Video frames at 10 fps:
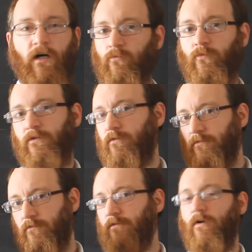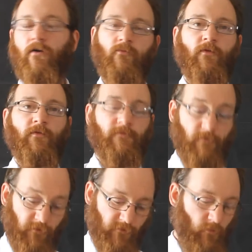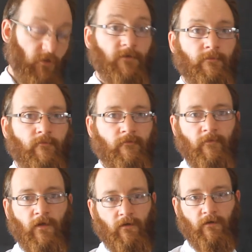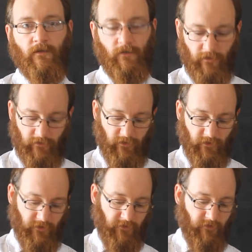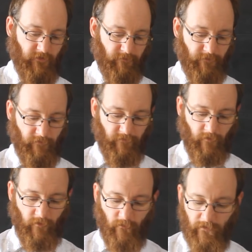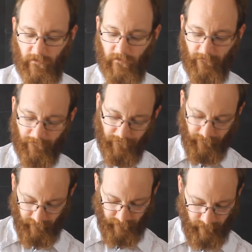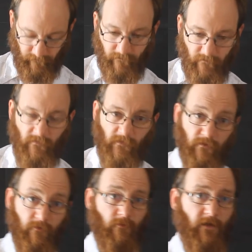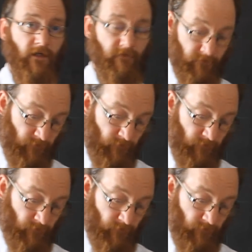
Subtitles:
we start with the first one, and before we do that,